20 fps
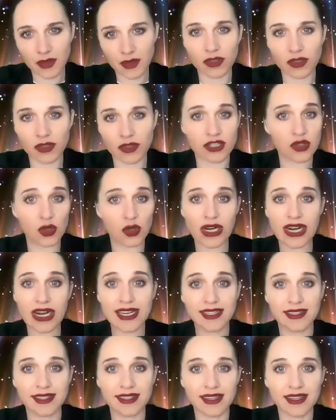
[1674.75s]
which is
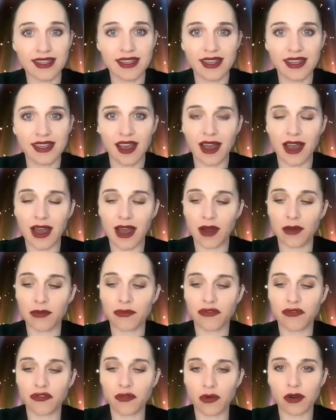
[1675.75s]
great
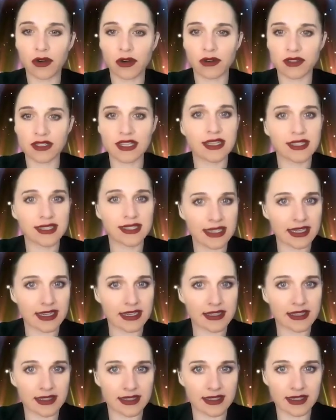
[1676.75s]
um, for sex
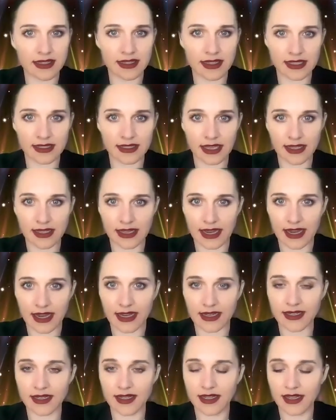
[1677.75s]
scenes and things like that,